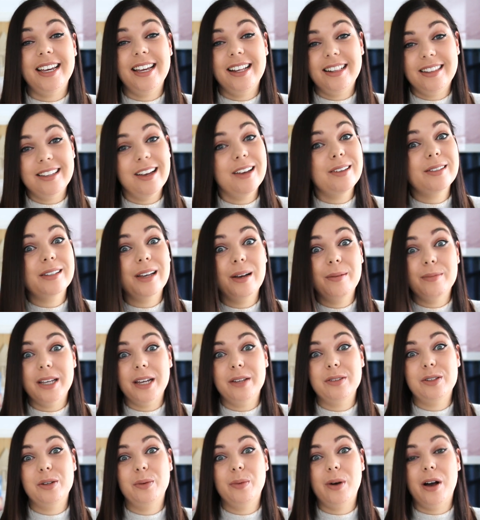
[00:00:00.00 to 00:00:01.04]
it does come
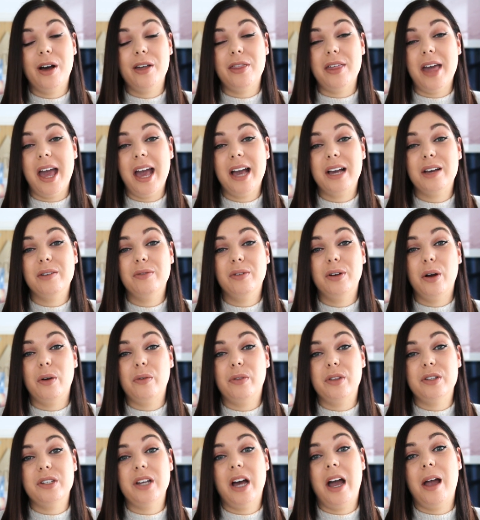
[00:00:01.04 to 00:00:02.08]
down to worth a heck of a lot
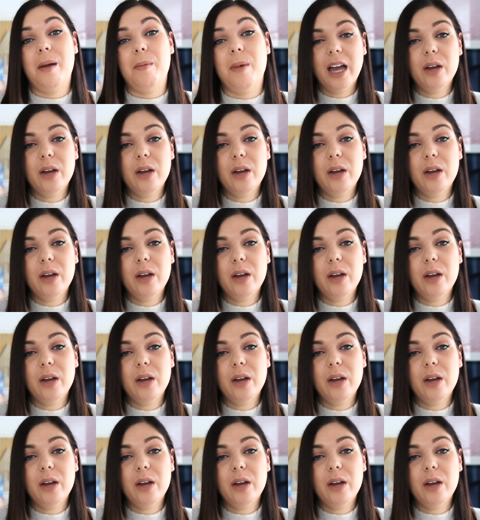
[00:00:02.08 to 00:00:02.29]
of the time.